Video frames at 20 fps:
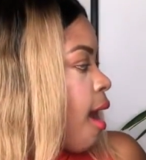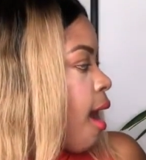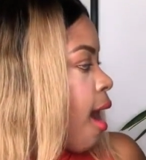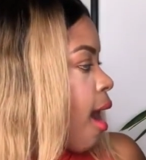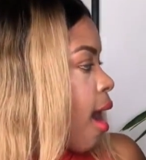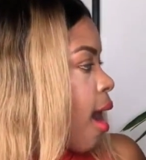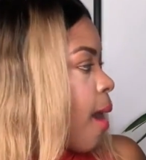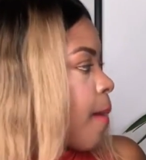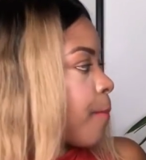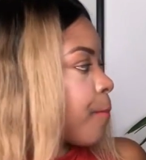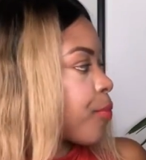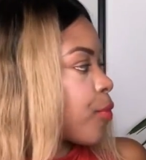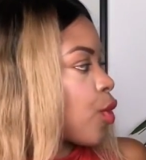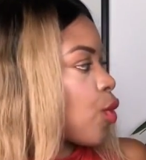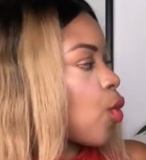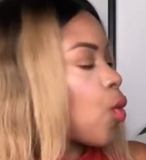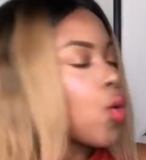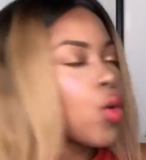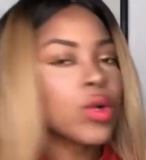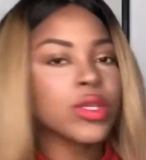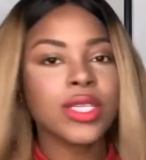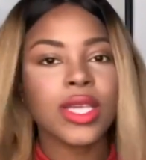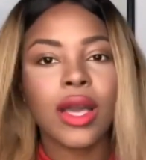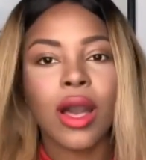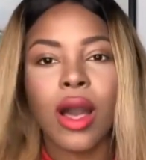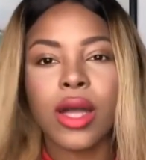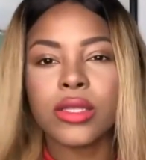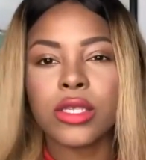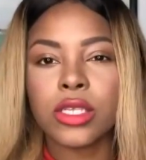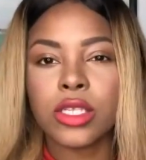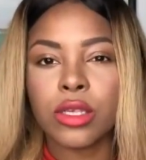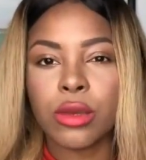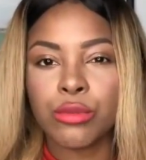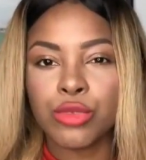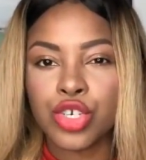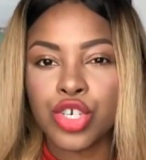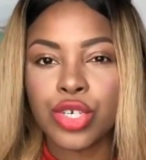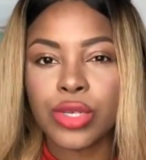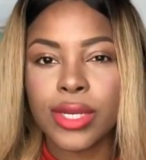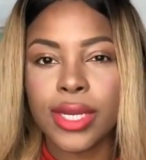holding on to
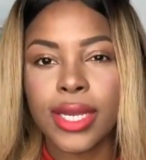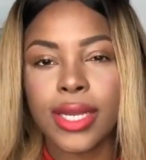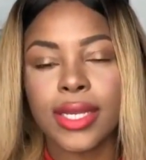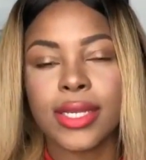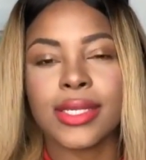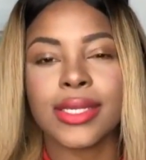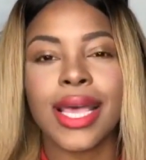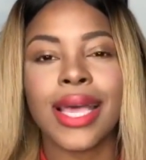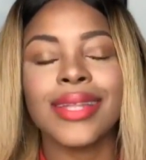some trees,